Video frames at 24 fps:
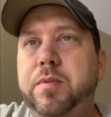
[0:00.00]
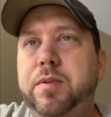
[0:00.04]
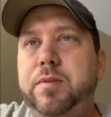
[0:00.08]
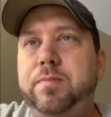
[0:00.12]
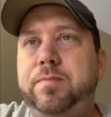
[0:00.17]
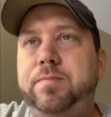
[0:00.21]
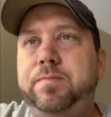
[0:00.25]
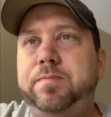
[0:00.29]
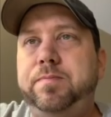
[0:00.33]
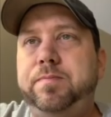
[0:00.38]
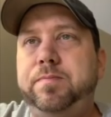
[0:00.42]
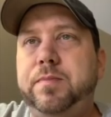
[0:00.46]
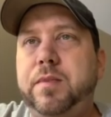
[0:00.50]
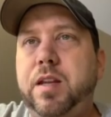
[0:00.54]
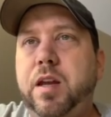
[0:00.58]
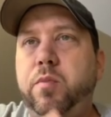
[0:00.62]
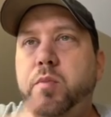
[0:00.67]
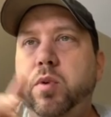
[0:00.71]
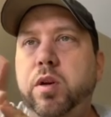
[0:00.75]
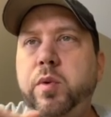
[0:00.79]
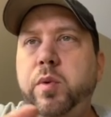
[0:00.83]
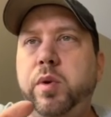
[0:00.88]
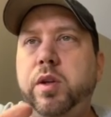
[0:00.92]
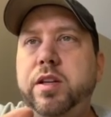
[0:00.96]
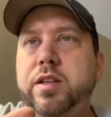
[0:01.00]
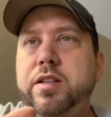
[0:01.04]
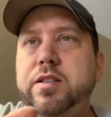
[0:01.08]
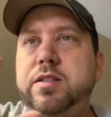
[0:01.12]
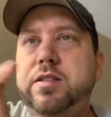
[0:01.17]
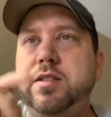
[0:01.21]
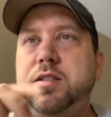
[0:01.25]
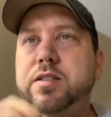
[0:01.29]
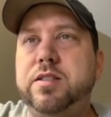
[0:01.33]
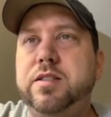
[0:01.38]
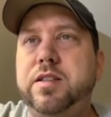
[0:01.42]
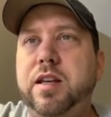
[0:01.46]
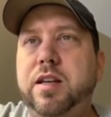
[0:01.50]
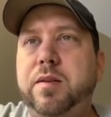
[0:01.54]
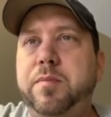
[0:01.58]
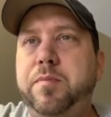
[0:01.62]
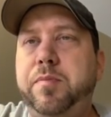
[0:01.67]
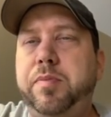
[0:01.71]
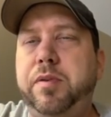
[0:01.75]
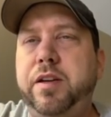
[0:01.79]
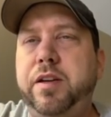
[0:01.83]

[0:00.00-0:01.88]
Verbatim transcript: But they re-released this same